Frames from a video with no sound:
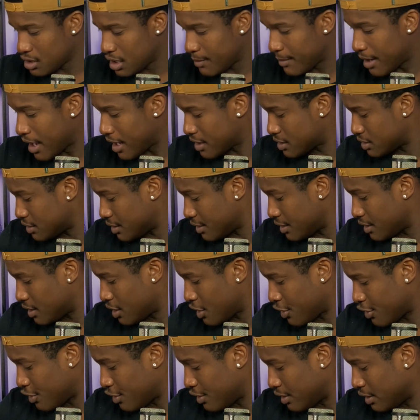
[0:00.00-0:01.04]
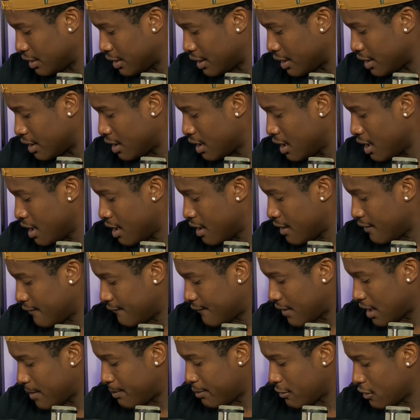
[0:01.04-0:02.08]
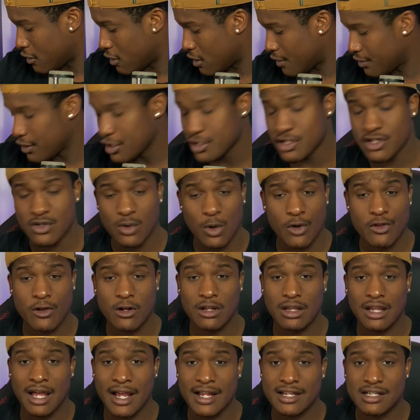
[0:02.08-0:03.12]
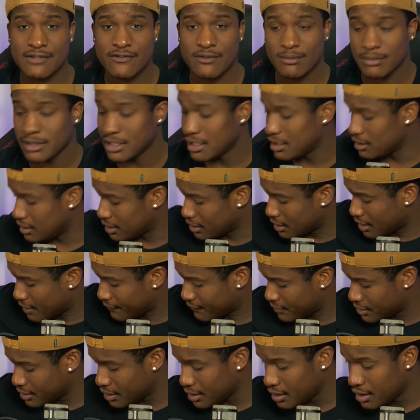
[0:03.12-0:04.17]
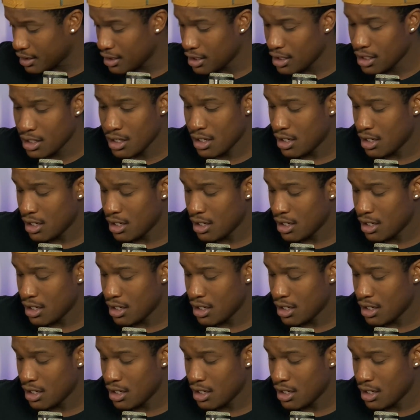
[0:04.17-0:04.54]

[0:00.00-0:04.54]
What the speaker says: I'm actually currently vaping on this Northern Lights from Legally Lifted.